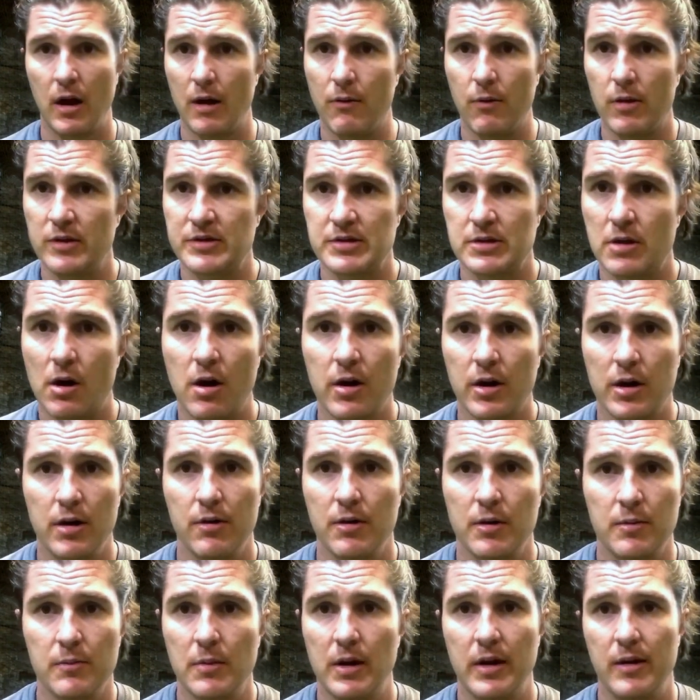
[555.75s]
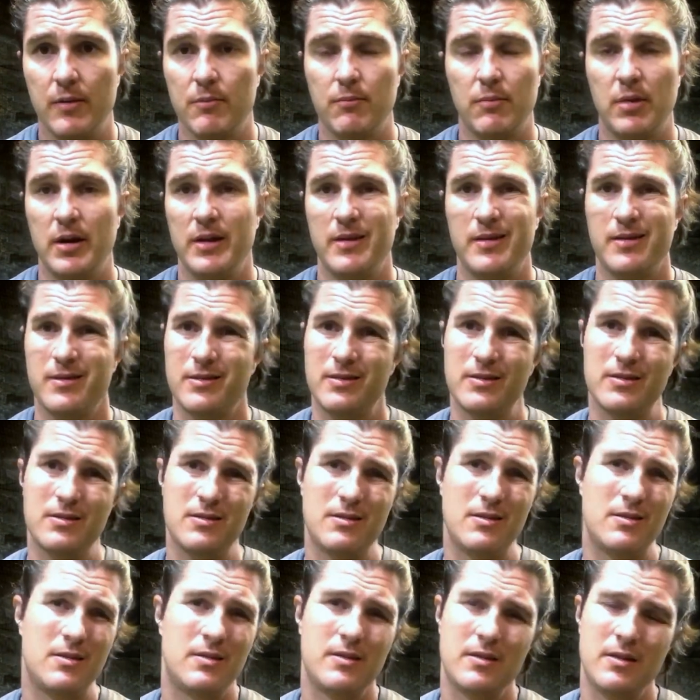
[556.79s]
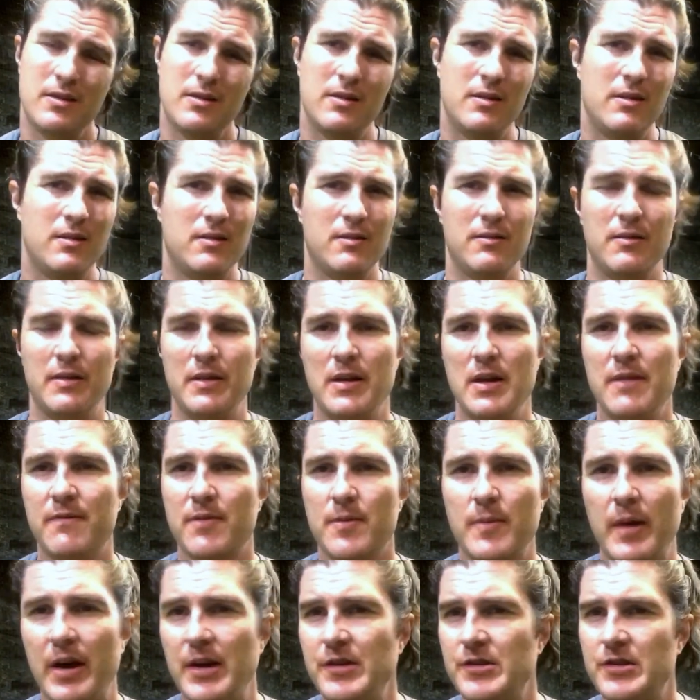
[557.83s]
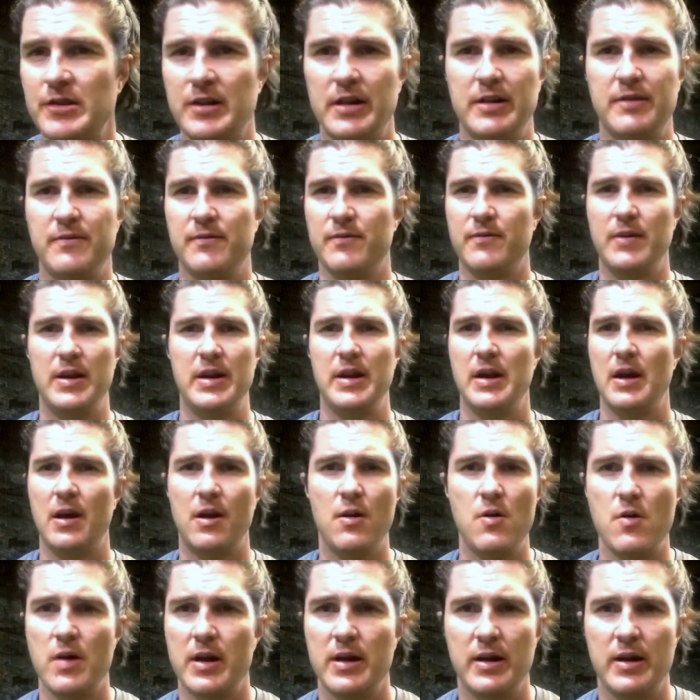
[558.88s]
wasn't arguing, but the information and video,